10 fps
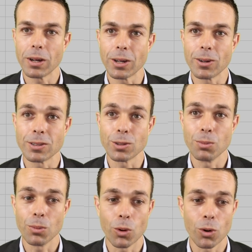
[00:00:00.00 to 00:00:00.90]
by going to
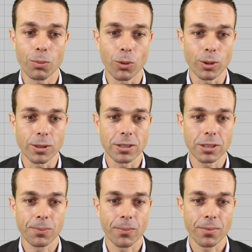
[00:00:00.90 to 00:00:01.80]
more
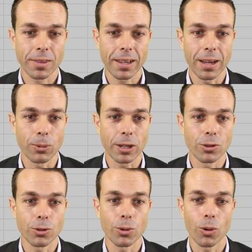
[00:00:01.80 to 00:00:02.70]
borders, and we
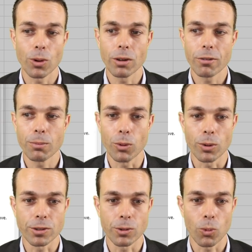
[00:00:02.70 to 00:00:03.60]
can do all of the
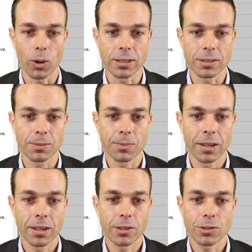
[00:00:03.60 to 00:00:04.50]
borders at once.
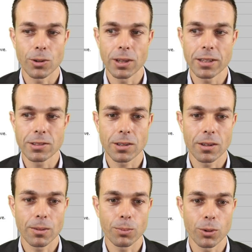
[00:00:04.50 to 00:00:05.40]
So let's
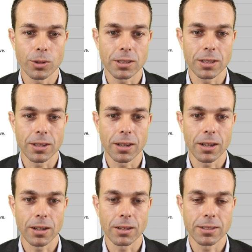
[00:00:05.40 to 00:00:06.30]
put
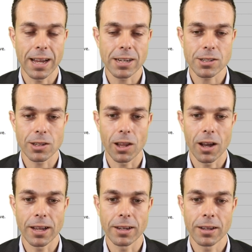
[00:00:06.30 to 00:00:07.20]
a dashed
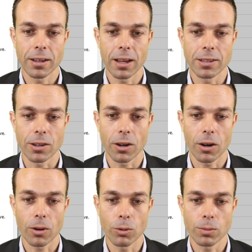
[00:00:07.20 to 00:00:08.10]
line as a
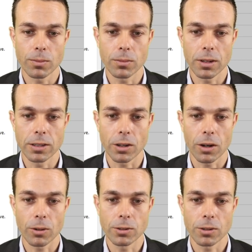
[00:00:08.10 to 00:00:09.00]

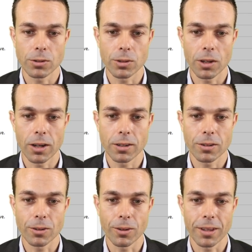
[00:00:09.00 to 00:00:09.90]
horizontal
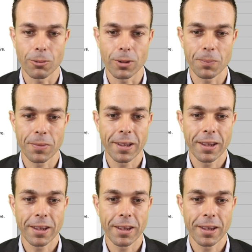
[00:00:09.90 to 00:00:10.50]
line, not that one,